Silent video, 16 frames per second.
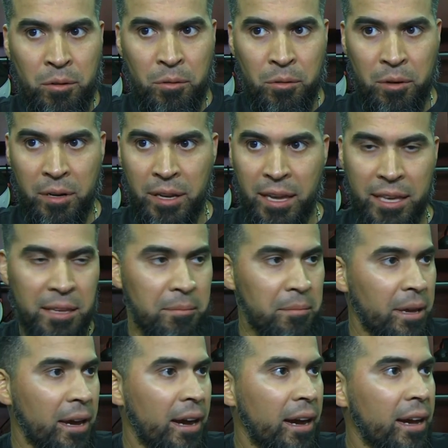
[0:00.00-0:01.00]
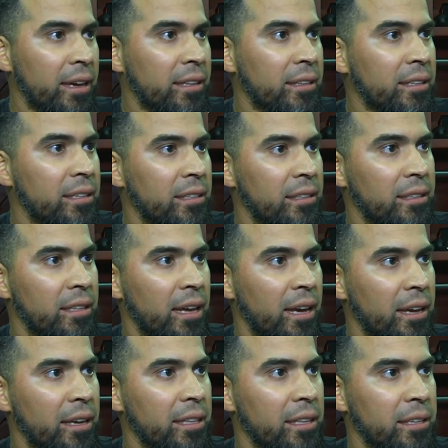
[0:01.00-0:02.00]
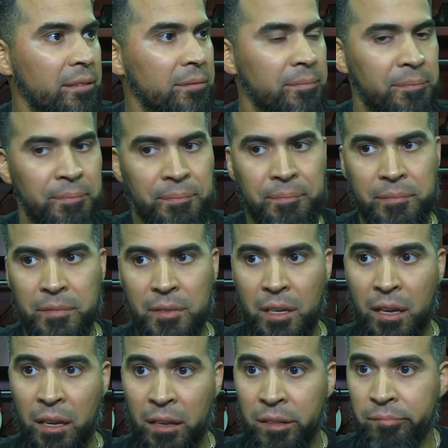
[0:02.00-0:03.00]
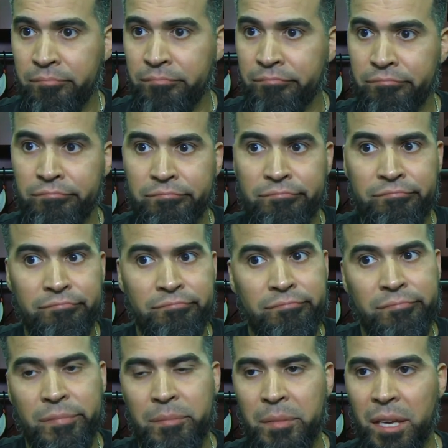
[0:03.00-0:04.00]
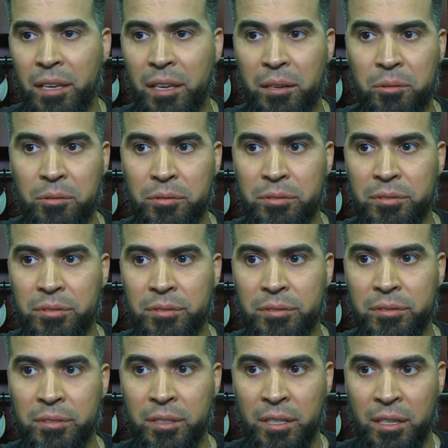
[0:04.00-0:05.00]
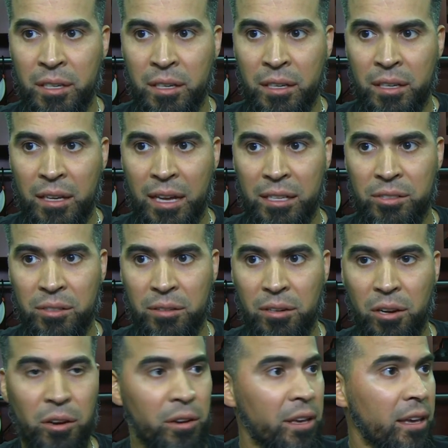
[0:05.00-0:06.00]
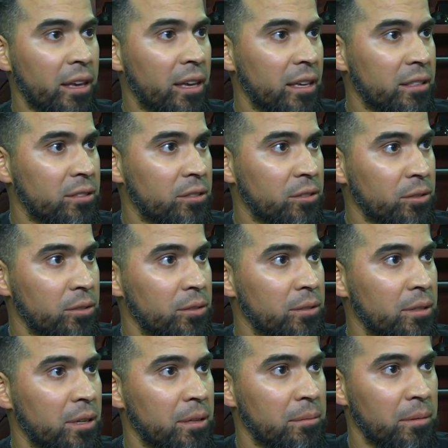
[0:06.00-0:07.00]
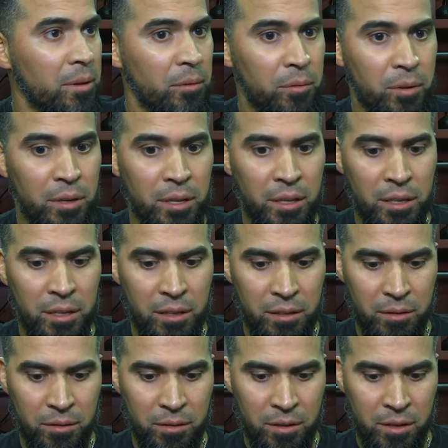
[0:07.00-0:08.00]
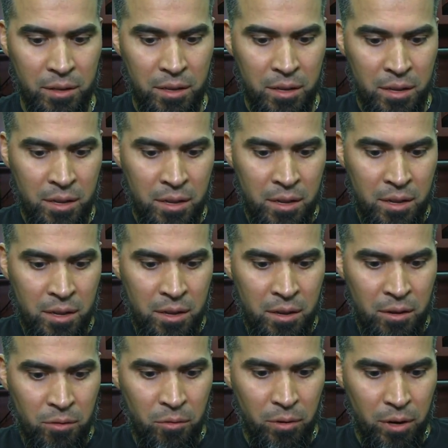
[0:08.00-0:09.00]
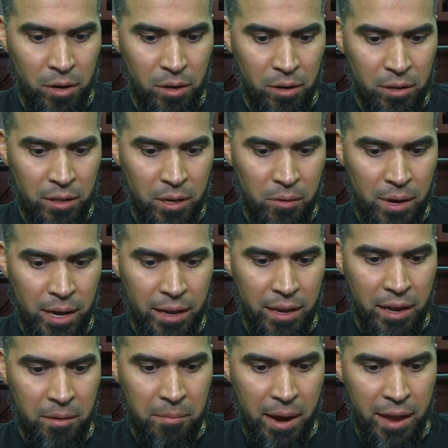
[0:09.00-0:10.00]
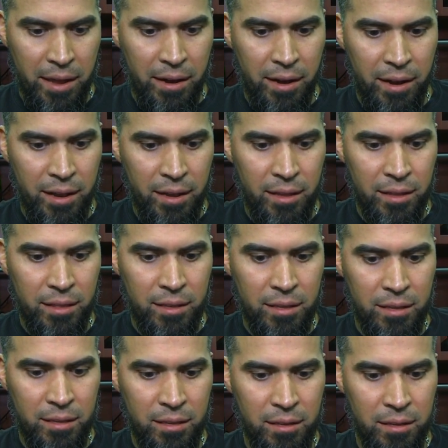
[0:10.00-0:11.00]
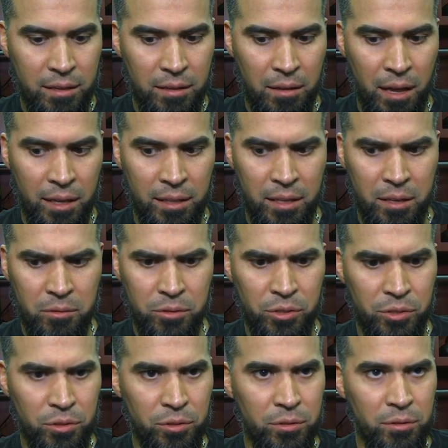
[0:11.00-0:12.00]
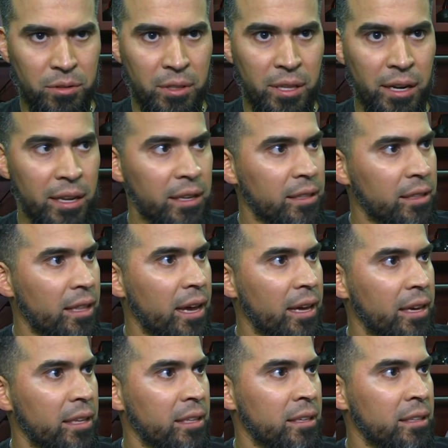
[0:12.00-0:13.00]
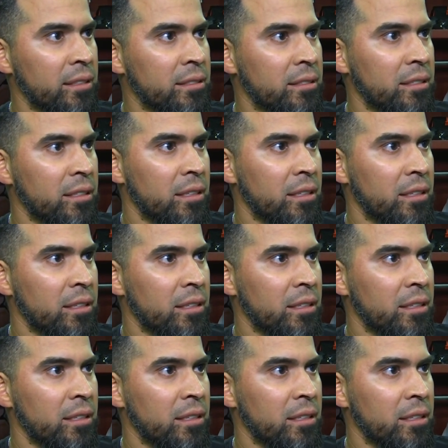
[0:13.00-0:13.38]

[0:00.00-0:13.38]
we're getting behind in that inning. I mean, he was got some lucky hits too. We looked the one Kiermaier hit. I think it was three in that inning.